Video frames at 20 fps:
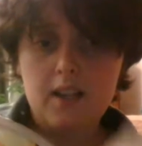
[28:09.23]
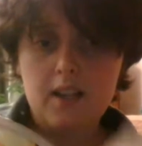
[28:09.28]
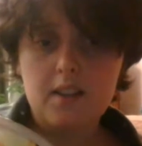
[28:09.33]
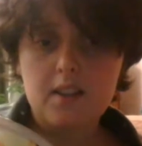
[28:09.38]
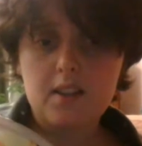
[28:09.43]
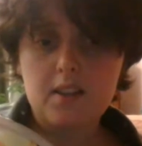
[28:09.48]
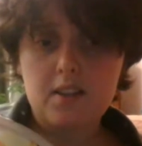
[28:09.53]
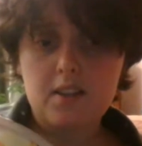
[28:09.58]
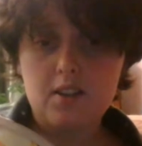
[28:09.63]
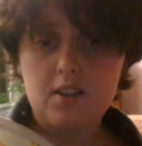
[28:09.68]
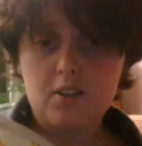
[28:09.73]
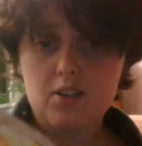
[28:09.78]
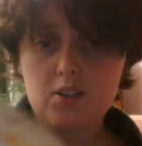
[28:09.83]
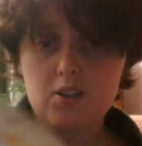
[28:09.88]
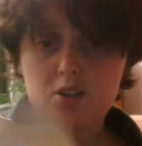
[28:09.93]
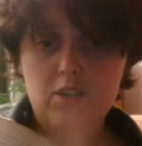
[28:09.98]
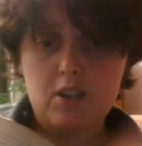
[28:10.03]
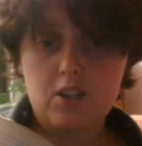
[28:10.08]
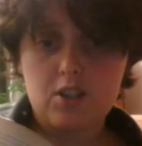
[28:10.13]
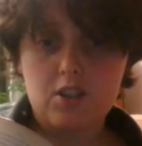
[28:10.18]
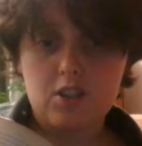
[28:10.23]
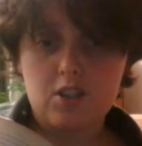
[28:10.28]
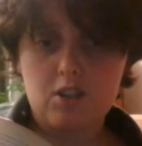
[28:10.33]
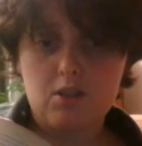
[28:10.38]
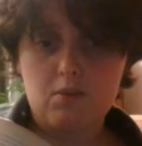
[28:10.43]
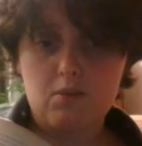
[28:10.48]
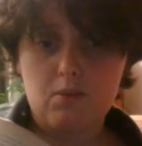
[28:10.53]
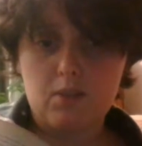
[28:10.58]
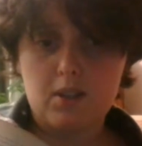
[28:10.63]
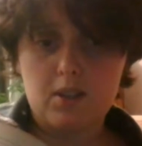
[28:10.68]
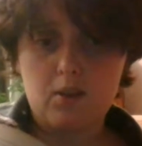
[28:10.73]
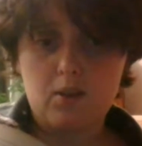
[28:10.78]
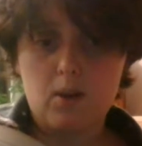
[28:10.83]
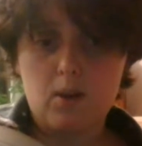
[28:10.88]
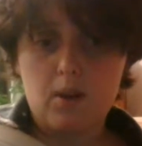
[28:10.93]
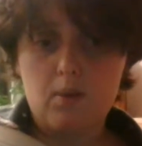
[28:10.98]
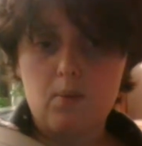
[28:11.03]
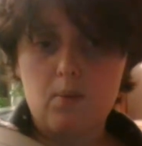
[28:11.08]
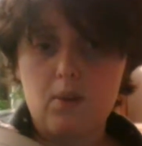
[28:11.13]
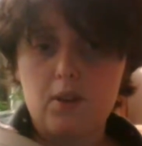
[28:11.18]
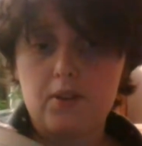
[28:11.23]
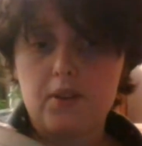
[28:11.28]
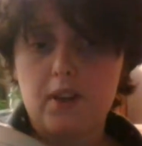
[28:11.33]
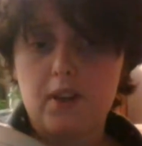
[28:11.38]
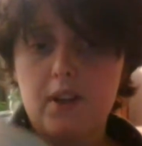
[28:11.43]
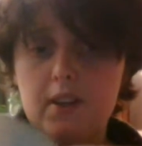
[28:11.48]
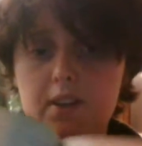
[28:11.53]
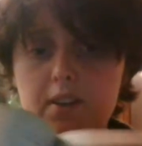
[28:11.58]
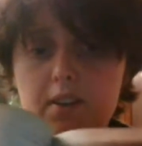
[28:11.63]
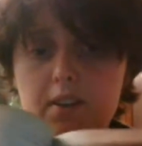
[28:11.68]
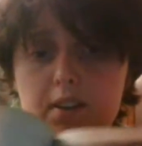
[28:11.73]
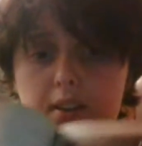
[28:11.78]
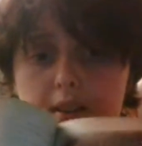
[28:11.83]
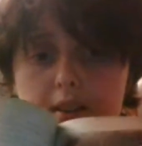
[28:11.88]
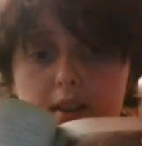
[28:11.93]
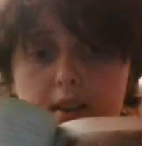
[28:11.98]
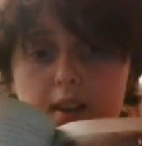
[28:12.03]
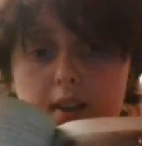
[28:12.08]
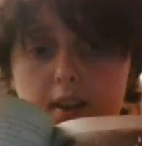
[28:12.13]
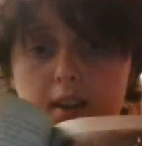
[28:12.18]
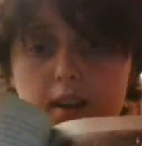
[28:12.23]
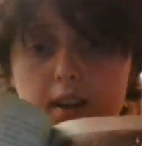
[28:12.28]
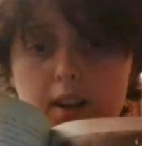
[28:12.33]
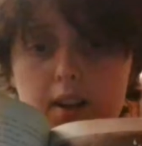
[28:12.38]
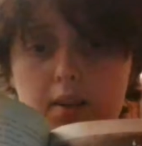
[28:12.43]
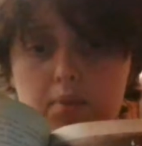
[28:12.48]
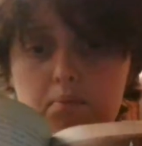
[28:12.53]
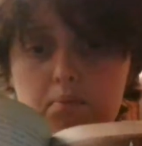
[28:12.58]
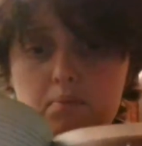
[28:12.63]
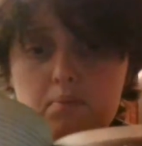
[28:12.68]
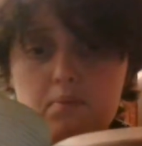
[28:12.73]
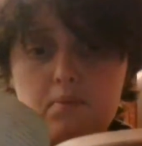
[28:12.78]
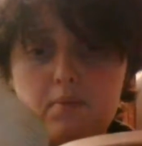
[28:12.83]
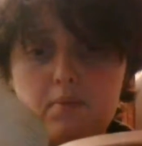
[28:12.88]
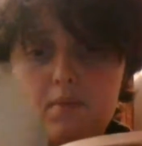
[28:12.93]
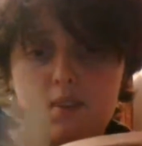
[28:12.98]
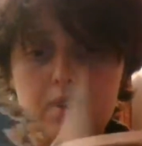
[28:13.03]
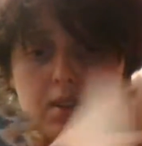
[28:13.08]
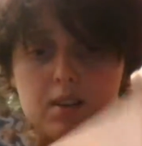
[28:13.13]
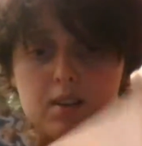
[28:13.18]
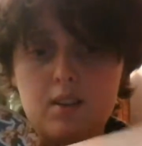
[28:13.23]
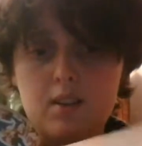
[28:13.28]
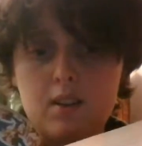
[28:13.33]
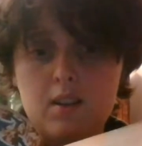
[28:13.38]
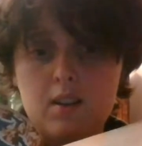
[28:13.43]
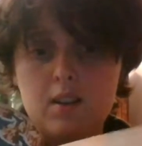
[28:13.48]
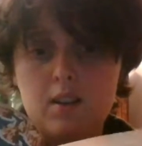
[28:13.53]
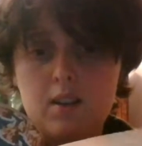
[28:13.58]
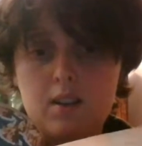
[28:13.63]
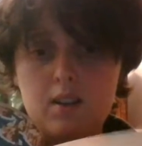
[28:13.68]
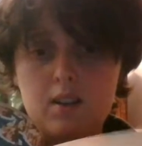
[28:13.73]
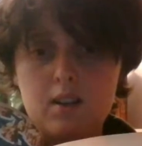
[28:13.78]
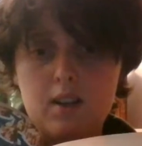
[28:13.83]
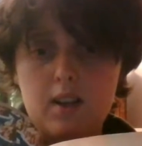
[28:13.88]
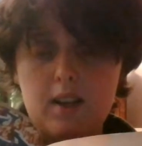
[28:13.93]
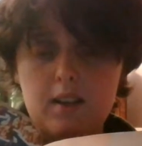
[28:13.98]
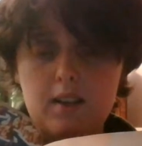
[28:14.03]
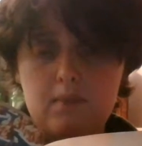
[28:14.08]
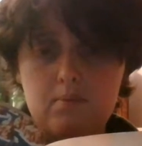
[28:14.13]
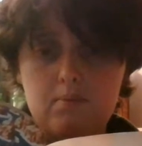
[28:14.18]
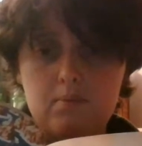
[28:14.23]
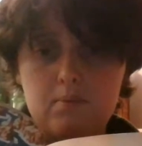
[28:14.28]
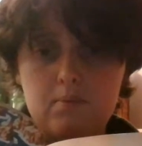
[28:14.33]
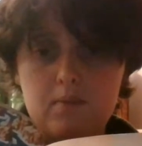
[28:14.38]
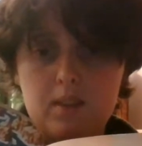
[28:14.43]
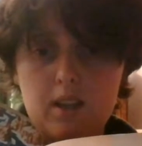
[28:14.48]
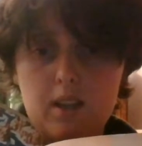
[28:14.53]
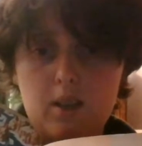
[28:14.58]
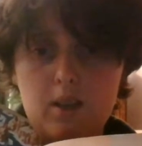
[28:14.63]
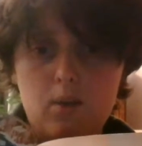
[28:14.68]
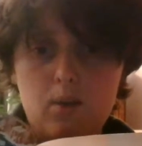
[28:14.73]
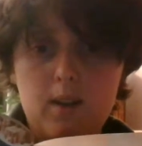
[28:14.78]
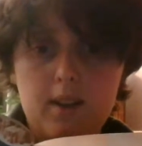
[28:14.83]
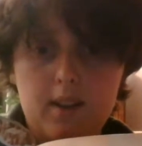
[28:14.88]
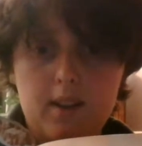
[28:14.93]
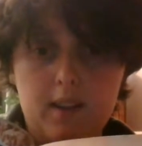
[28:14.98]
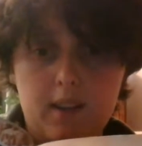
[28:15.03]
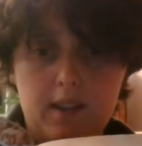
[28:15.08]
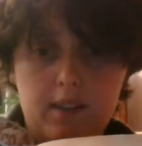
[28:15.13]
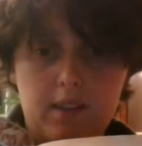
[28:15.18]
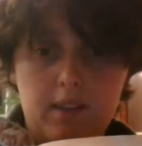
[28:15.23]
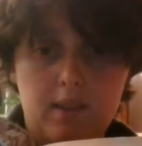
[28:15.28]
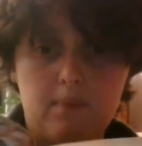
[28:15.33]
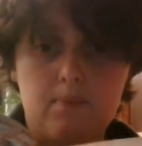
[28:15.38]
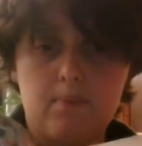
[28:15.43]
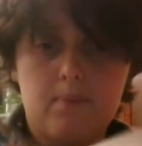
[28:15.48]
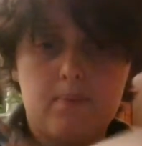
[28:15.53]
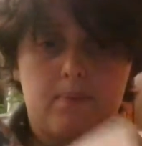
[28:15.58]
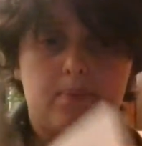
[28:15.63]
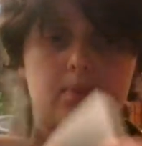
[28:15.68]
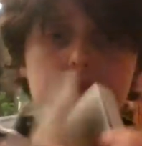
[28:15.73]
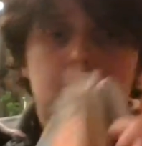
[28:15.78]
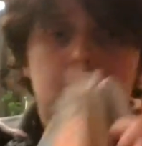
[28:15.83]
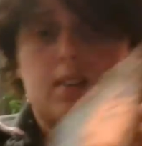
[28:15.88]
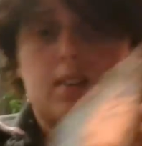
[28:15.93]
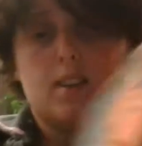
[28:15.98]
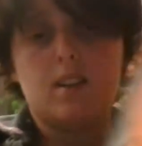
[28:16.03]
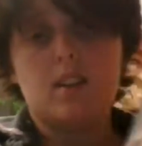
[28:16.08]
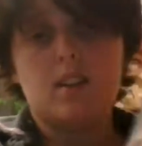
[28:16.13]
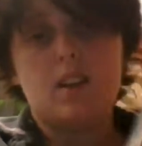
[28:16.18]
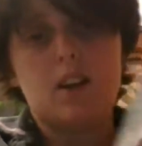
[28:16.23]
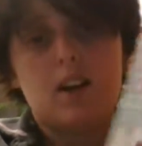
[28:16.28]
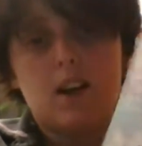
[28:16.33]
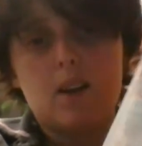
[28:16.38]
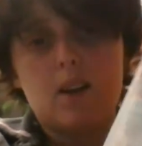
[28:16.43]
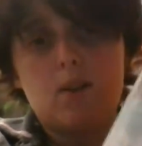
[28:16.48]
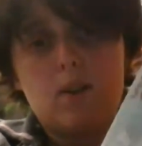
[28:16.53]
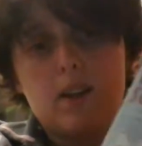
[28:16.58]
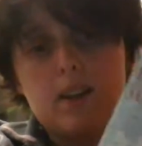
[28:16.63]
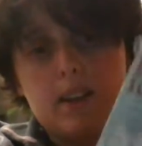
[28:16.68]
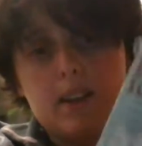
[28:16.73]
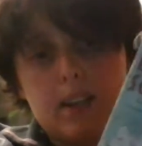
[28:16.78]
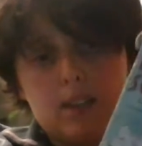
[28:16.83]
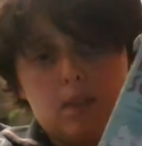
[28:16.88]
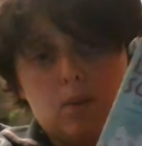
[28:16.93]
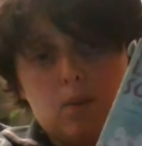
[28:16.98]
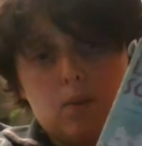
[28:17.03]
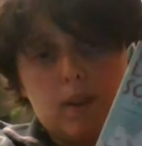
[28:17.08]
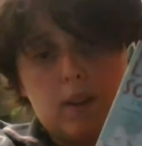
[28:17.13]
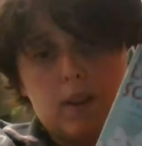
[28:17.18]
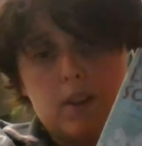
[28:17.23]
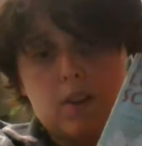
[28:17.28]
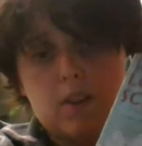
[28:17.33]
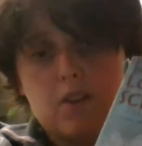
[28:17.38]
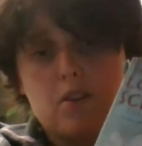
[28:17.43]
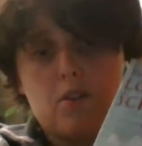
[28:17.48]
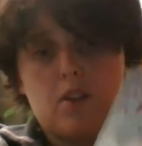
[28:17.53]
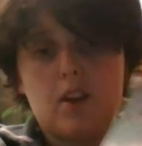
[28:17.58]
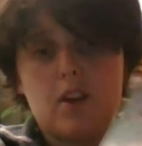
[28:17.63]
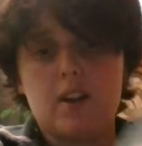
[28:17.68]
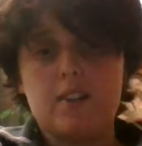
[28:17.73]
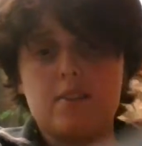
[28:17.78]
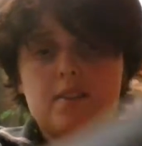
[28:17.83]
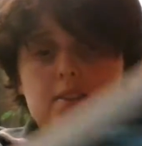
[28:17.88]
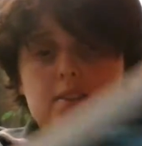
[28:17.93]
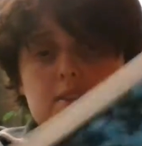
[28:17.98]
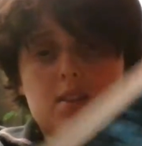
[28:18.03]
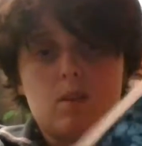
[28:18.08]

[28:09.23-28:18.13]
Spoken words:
I think the illustrations are really quite well done. I quite like them. Quite like the way that they're done.